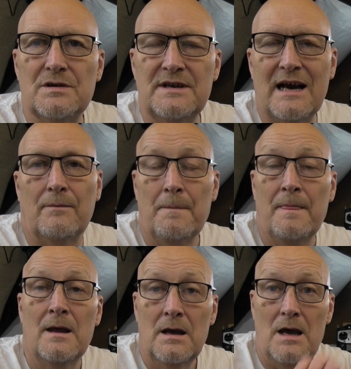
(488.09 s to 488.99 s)
Now,
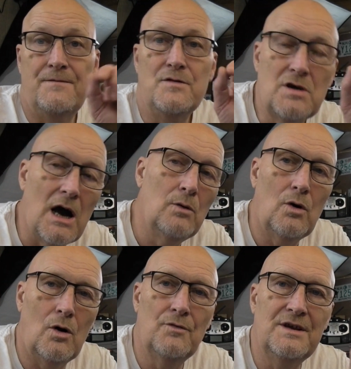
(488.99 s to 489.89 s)
if you go
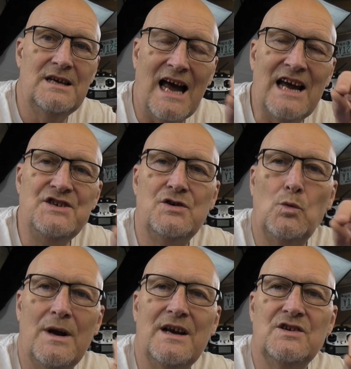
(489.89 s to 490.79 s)
on the Angel
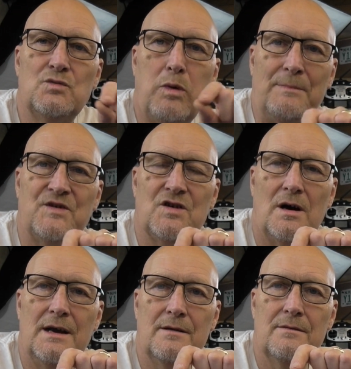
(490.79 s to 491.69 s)
Wings
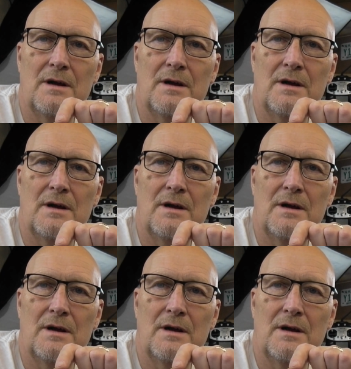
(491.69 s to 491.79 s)
website,